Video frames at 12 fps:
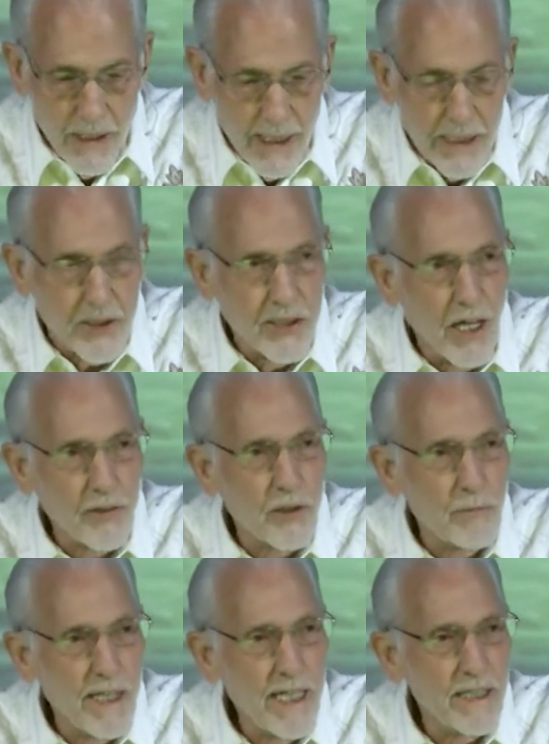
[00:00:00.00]
It's not the
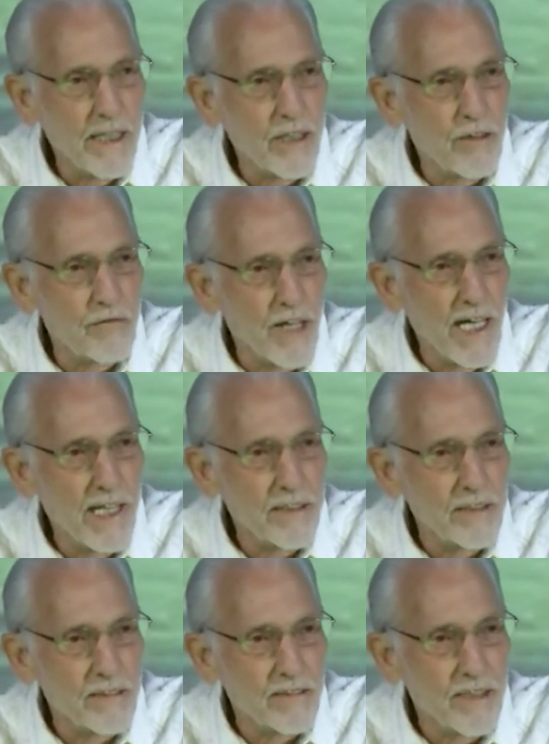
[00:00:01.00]
man in the fight,
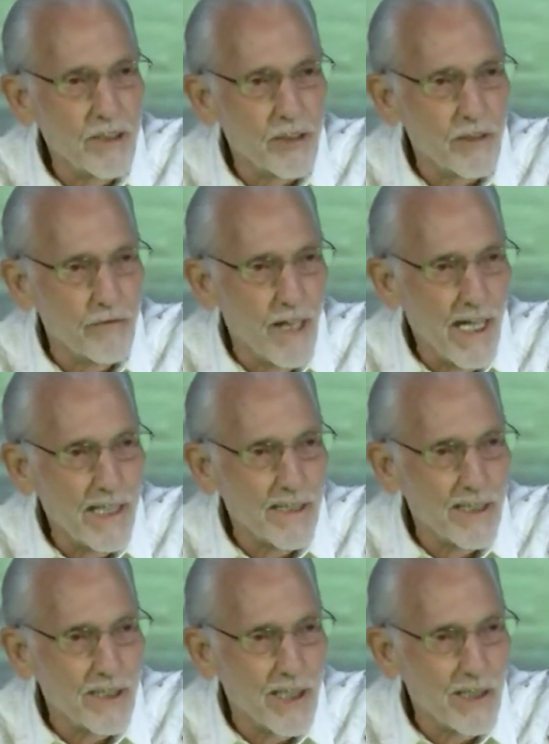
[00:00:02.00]
it's the fight
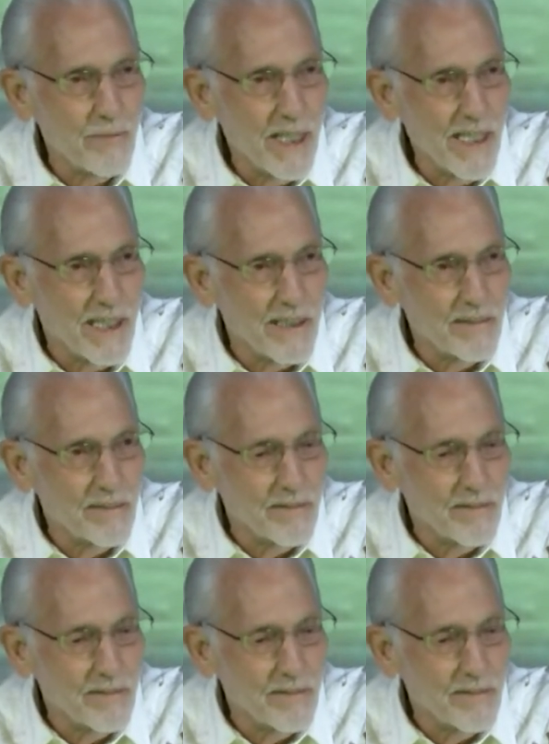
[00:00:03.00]
that's in the man.